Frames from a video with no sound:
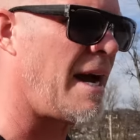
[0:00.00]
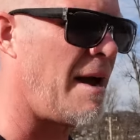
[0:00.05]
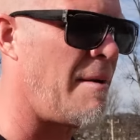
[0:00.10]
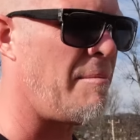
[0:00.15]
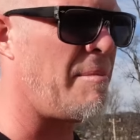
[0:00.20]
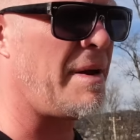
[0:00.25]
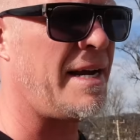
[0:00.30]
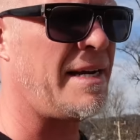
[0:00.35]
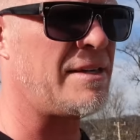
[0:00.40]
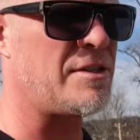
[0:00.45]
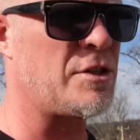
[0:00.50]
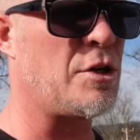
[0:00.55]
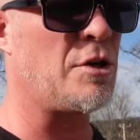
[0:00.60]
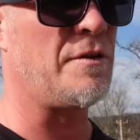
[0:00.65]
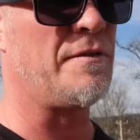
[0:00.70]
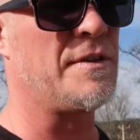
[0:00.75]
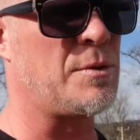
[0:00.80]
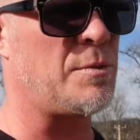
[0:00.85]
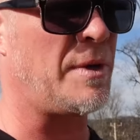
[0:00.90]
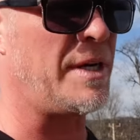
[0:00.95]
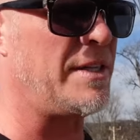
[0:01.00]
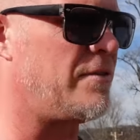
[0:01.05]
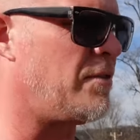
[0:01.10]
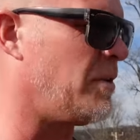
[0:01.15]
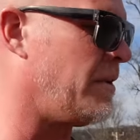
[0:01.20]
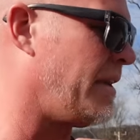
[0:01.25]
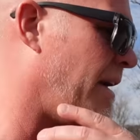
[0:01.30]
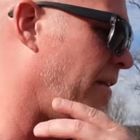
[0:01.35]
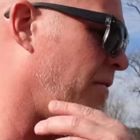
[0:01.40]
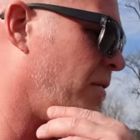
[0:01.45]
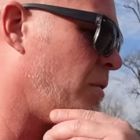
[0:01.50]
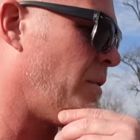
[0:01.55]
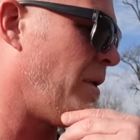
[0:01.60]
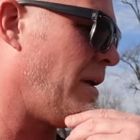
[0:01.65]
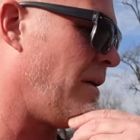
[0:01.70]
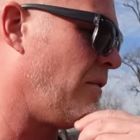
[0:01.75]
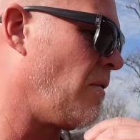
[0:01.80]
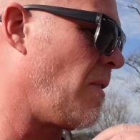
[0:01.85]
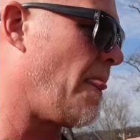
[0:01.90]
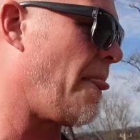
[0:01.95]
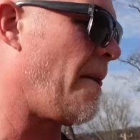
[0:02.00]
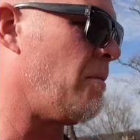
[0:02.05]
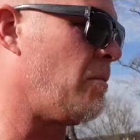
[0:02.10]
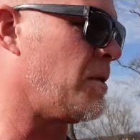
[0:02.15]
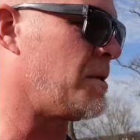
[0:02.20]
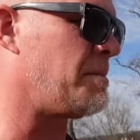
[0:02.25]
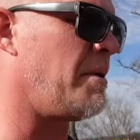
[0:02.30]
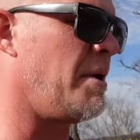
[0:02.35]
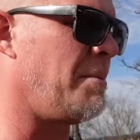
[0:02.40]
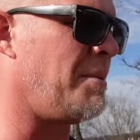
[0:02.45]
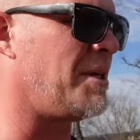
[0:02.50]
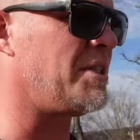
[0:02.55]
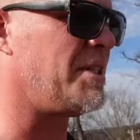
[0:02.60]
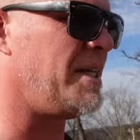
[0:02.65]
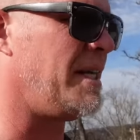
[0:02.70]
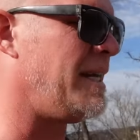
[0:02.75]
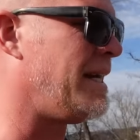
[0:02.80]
I paid service-wise for the F twelve was pretty much